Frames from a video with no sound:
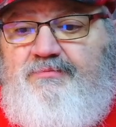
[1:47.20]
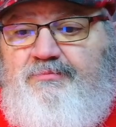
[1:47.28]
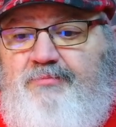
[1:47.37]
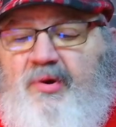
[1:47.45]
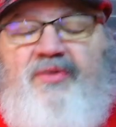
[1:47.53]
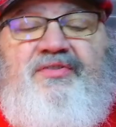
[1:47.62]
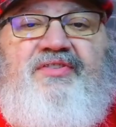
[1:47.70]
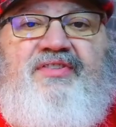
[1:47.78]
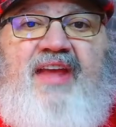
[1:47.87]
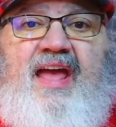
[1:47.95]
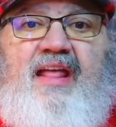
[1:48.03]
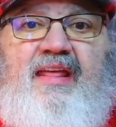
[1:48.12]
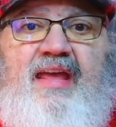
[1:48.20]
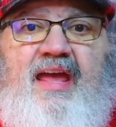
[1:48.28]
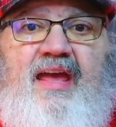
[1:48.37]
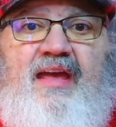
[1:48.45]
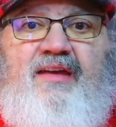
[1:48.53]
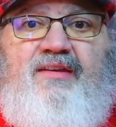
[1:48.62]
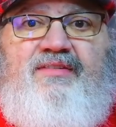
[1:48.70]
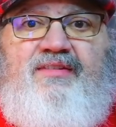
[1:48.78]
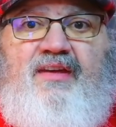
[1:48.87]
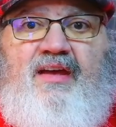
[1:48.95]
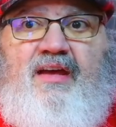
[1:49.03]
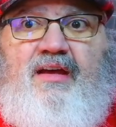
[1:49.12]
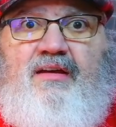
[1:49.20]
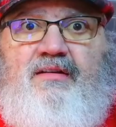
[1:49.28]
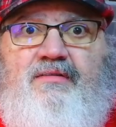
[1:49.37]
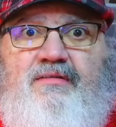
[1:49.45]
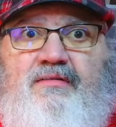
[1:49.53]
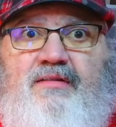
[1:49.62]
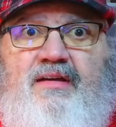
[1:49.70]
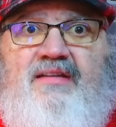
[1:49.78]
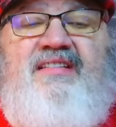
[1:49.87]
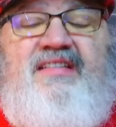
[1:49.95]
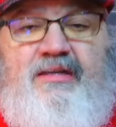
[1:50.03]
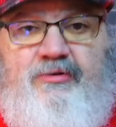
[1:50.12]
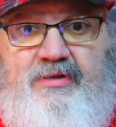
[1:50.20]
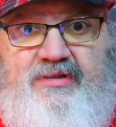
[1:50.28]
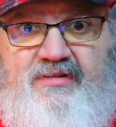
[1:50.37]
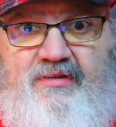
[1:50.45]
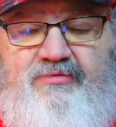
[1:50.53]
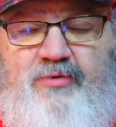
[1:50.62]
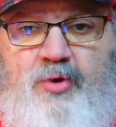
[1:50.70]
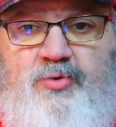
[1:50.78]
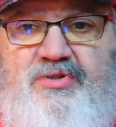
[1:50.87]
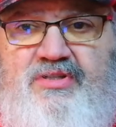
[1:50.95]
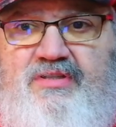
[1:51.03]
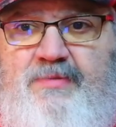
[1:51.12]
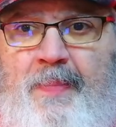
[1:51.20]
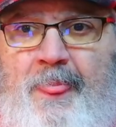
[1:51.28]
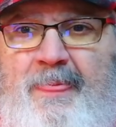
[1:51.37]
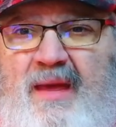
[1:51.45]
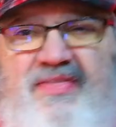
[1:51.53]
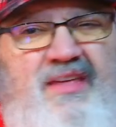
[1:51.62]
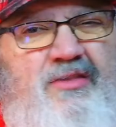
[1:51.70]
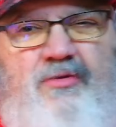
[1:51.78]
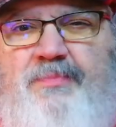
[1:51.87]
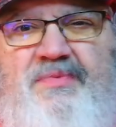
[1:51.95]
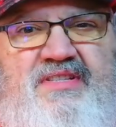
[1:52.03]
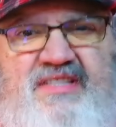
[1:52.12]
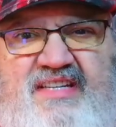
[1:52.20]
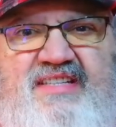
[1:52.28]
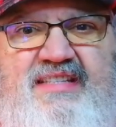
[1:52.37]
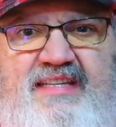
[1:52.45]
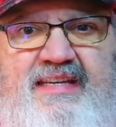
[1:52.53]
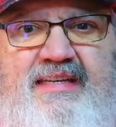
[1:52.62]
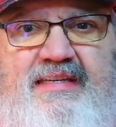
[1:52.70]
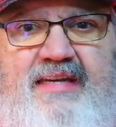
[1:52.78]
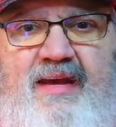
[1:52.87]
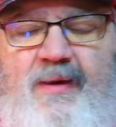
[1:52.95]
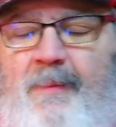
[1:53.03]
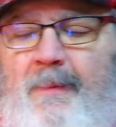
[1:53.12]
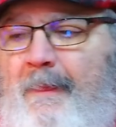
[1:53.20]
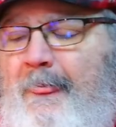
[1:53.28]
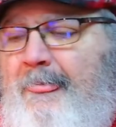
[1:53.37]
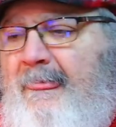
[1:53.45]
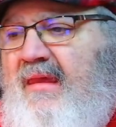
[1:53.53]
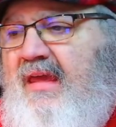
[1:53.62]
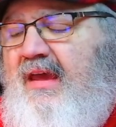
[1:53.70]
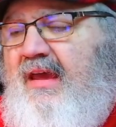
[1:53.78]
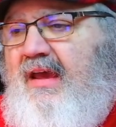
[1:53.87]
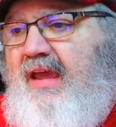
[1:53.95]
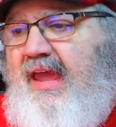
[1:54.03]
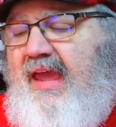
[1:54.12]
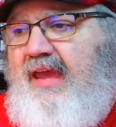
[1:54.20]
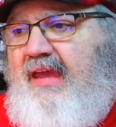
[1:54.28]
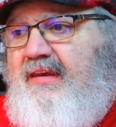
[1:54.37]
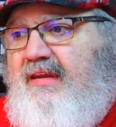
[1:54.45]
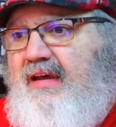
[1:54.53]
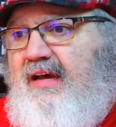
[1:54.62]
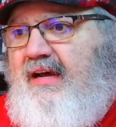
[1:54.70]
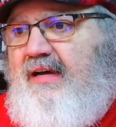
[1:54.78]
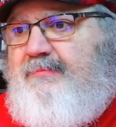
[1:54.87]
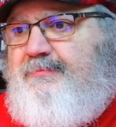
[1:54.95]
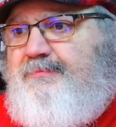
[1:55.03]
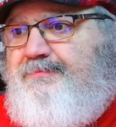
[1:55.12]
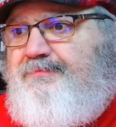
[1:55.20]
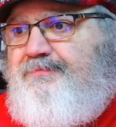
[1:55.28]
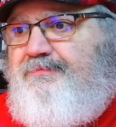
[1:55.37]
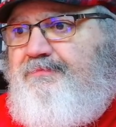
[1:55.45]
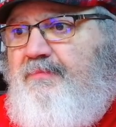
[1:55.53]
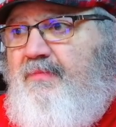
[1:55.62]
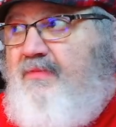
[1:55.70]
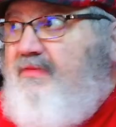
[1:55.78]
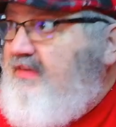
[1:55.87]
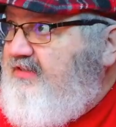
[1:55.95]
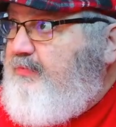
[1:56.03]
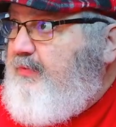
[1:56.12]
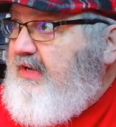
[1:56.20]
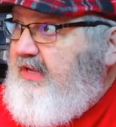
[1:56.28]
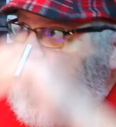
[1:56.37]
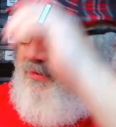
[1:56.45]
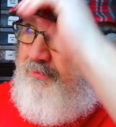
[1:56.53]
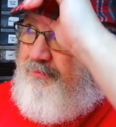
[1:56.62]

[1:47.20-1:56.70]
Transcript: Boston Scally has a series of roses. I think they're up to 16 now. And this one here,